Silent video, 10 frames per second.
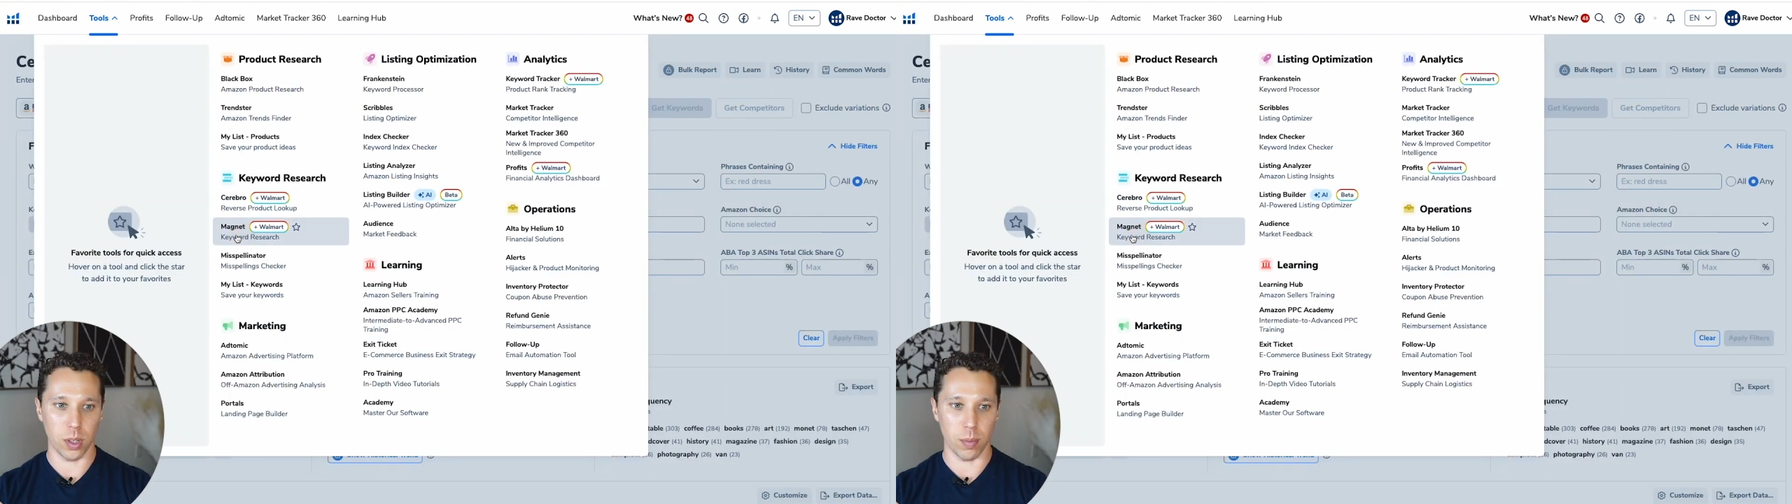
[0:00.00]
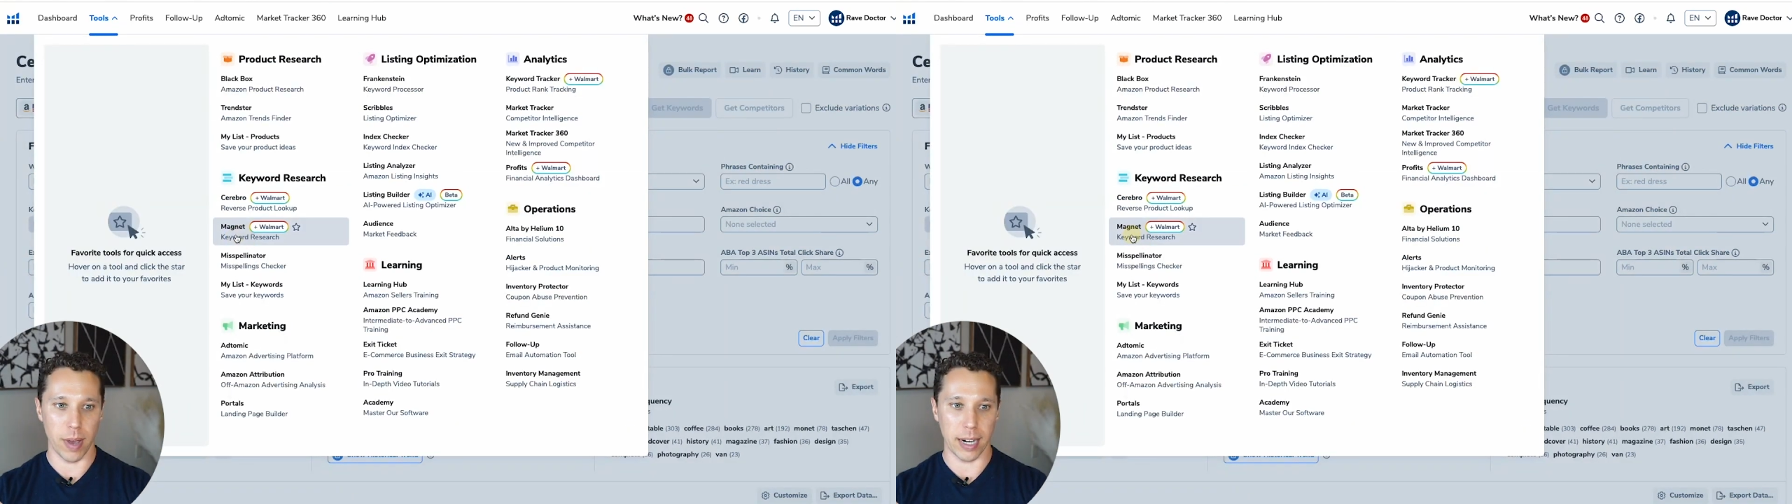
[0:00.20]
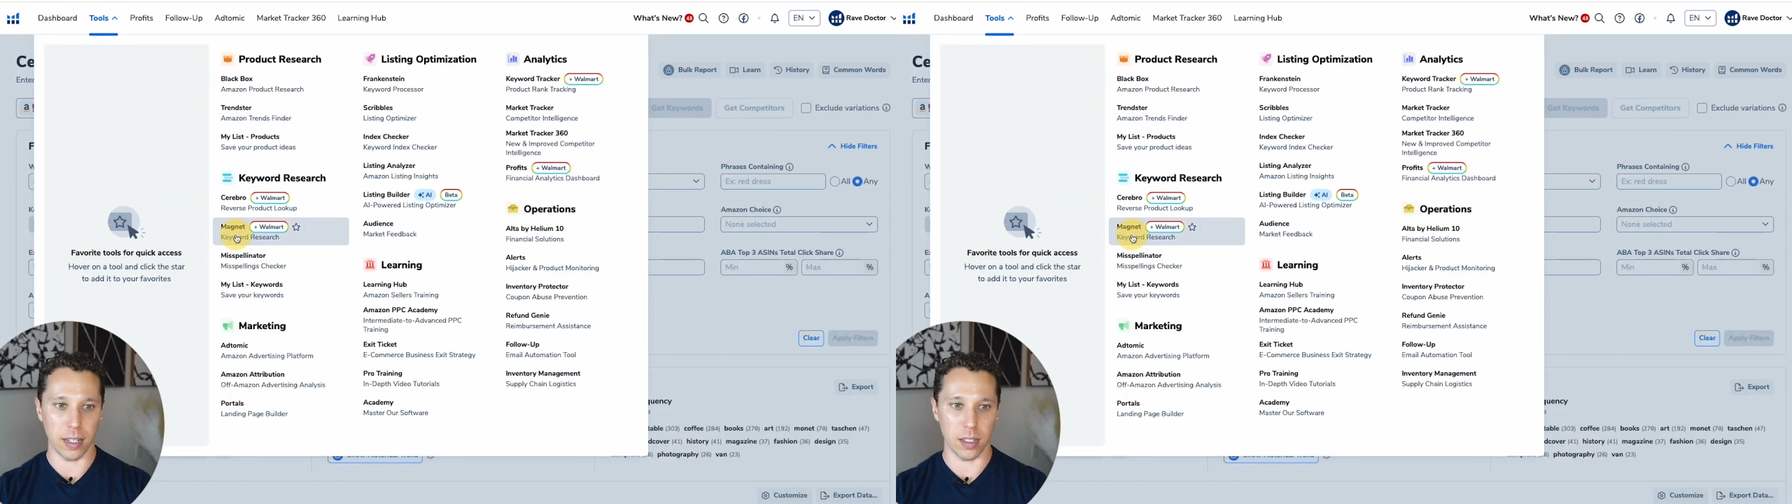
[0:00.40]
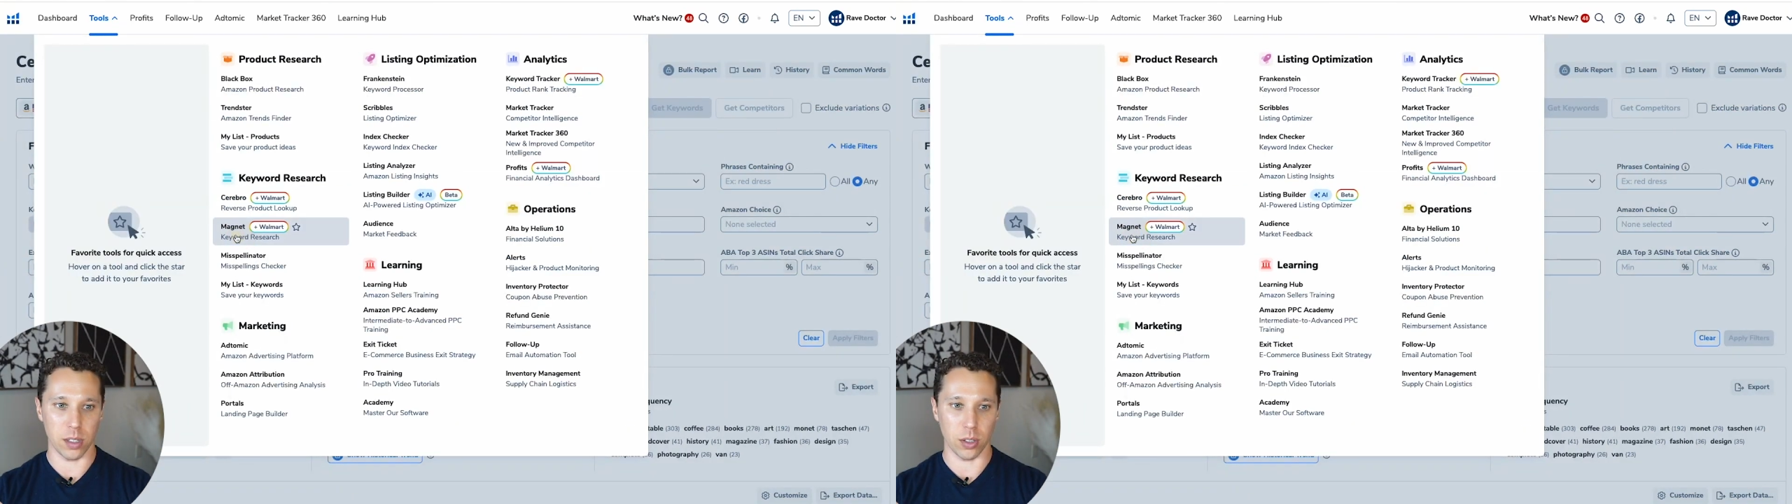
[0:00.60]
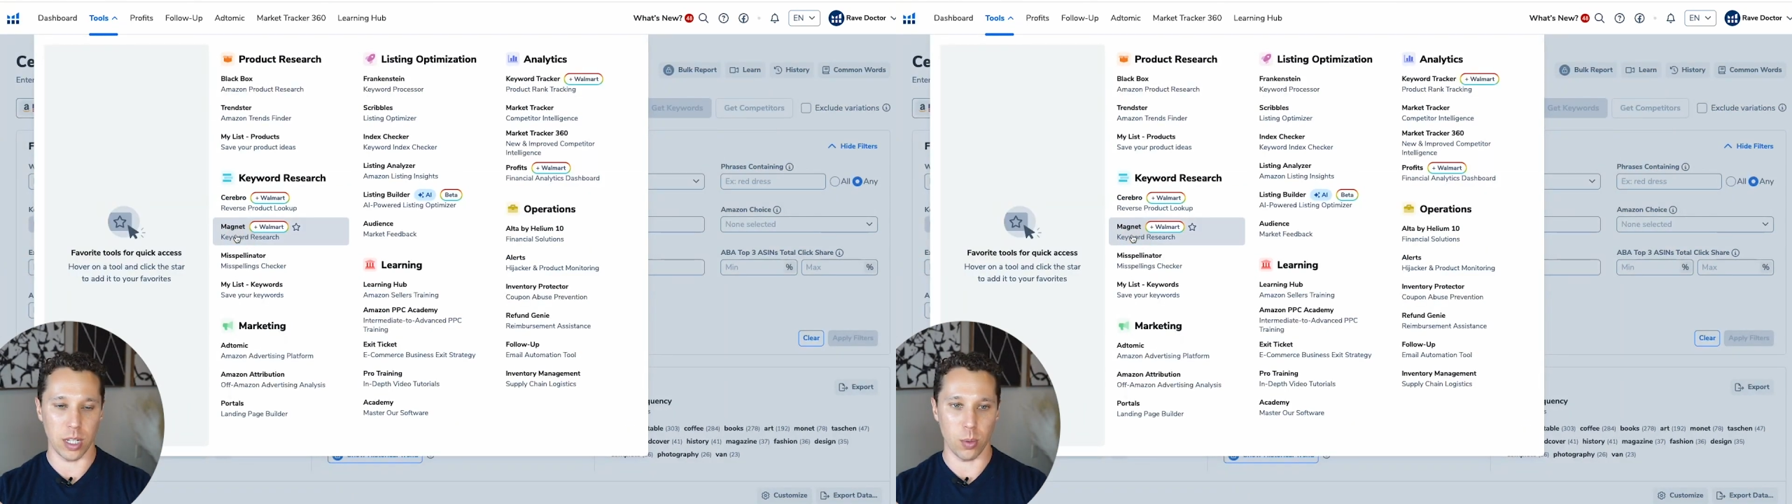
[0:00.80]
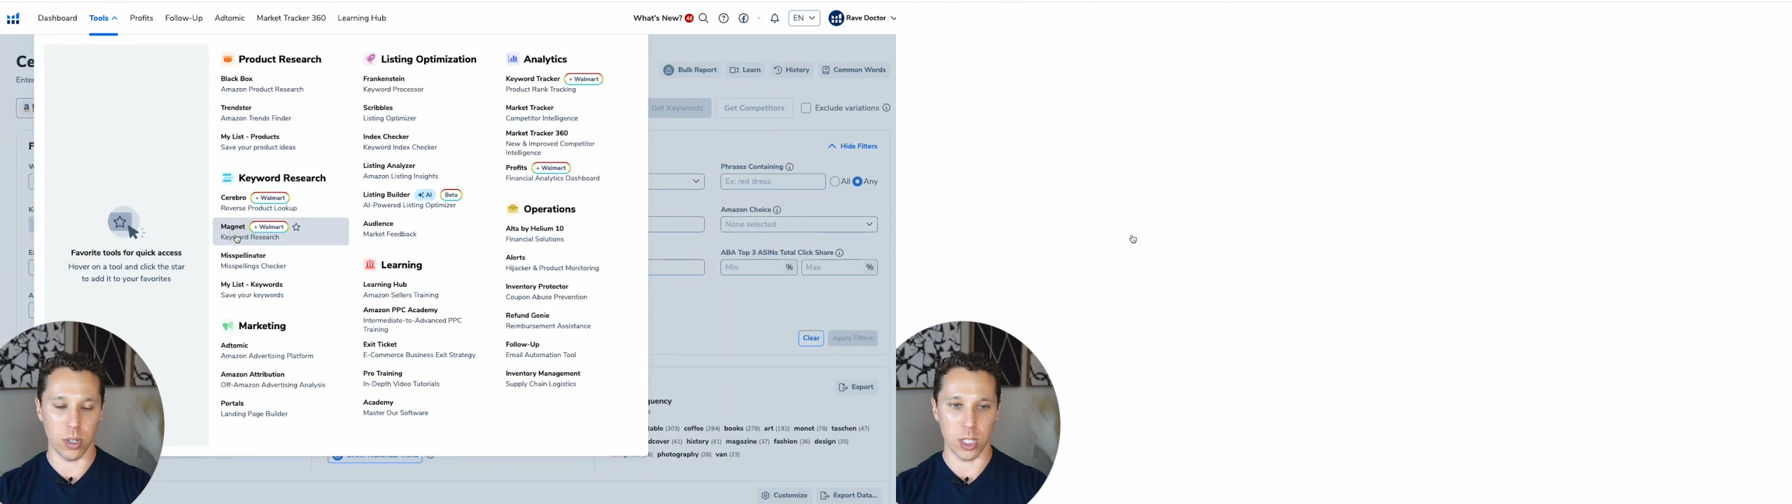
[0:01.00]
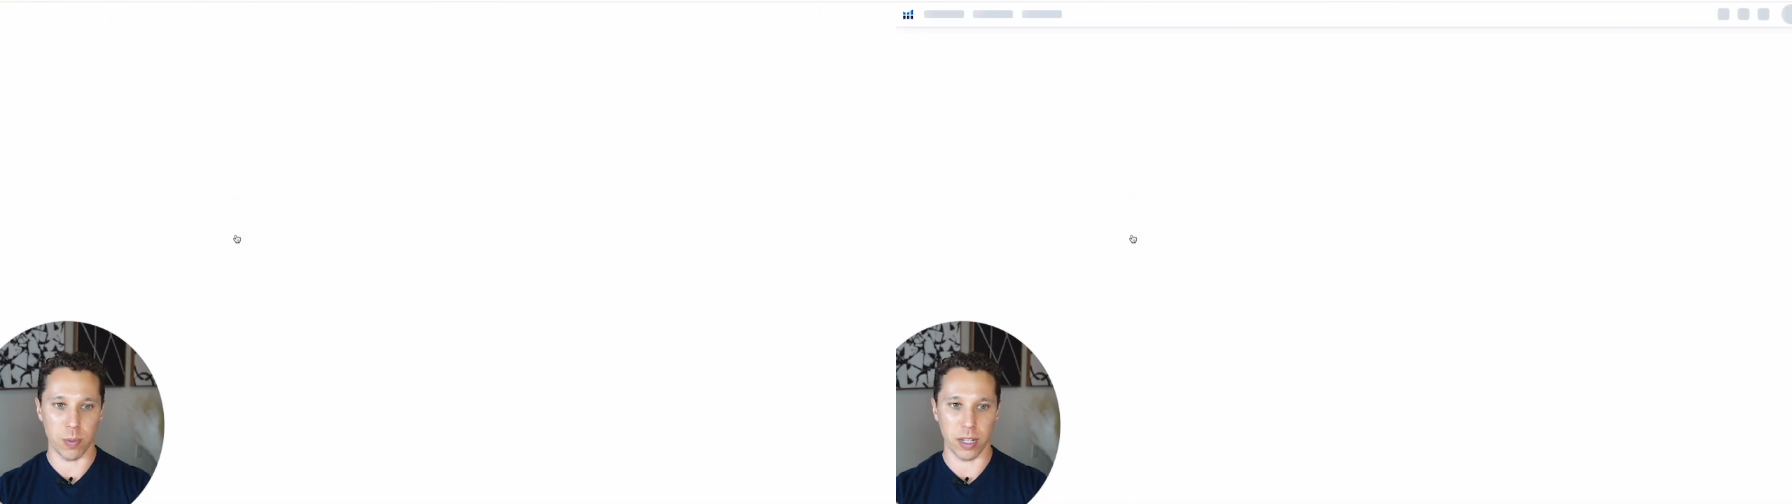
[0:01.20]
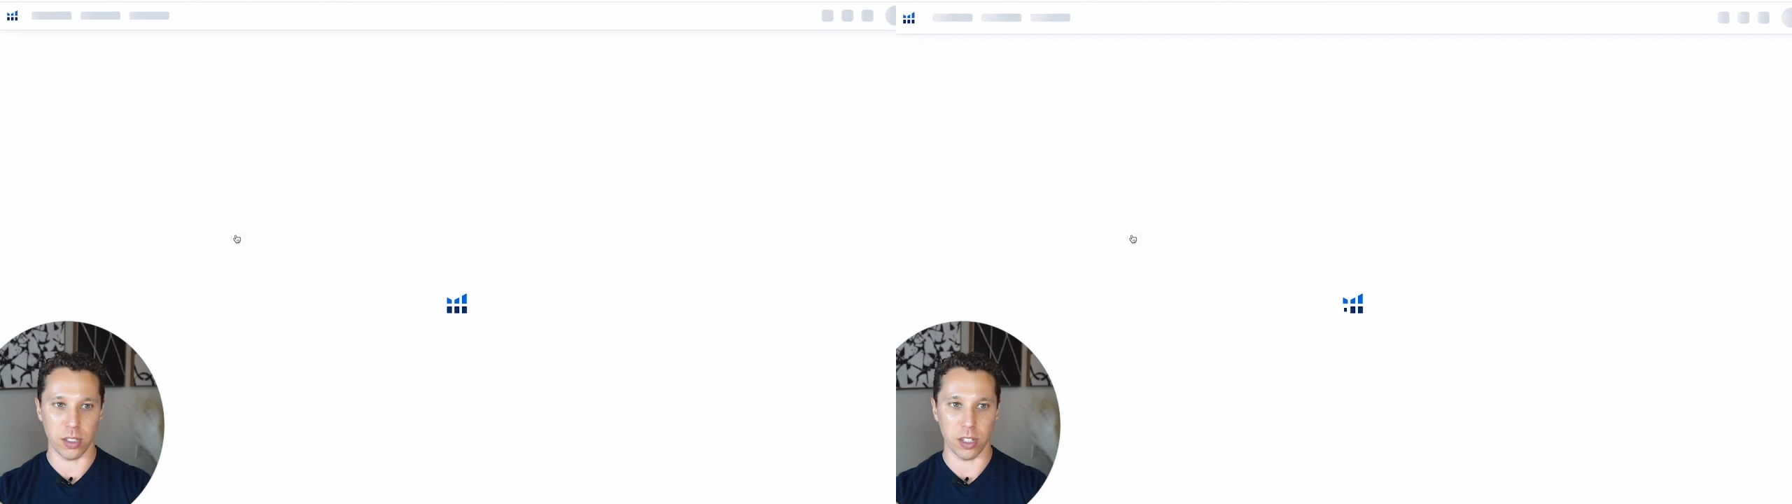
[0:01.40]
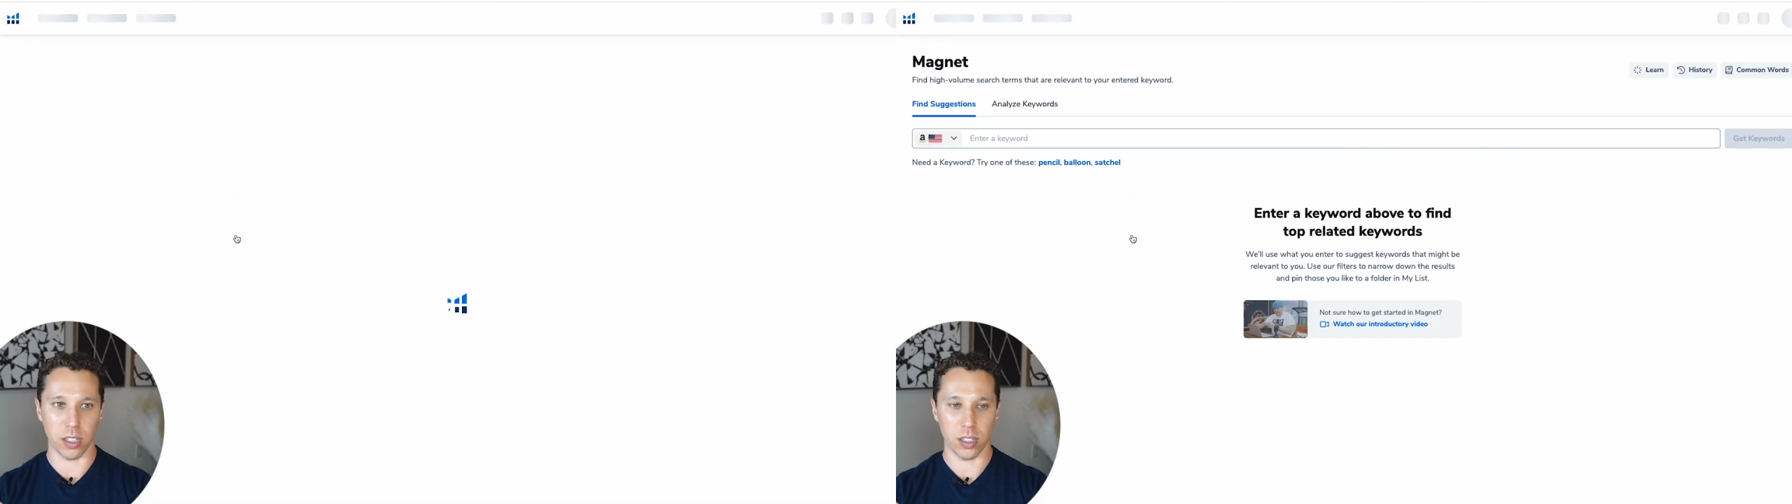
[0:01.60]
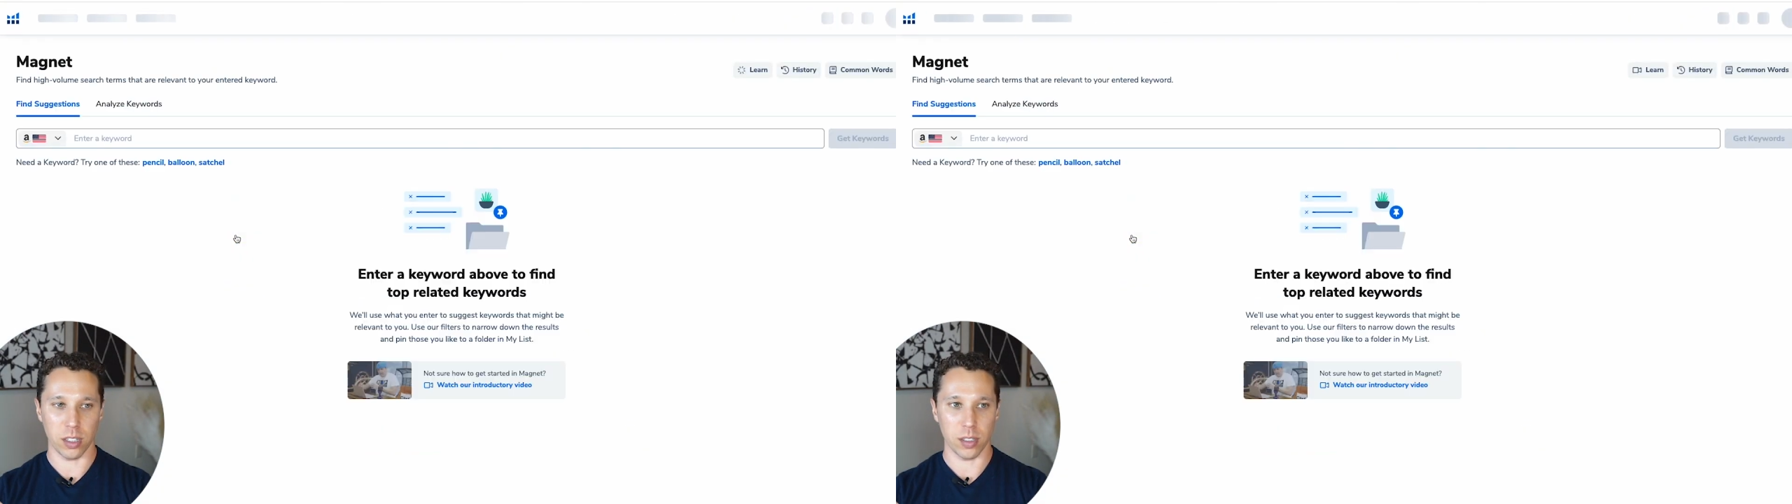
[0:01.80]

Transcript: The magnet is their keyword inspector.